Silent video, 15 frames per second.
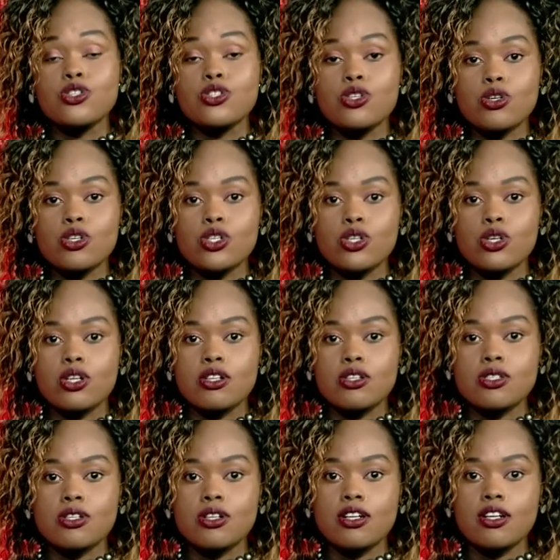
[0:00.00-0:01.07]

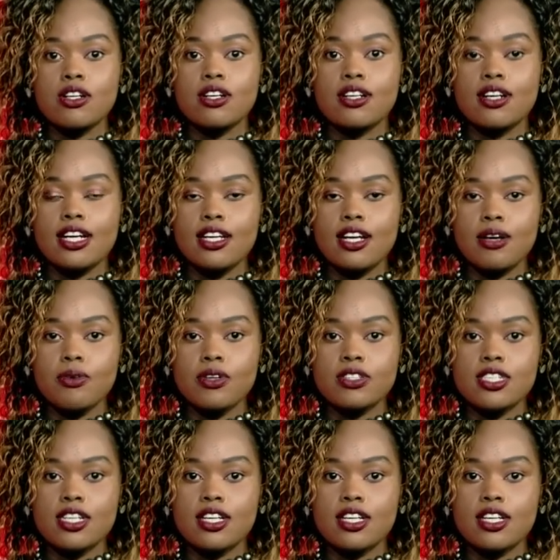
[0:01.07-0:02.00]
socials. So right now we're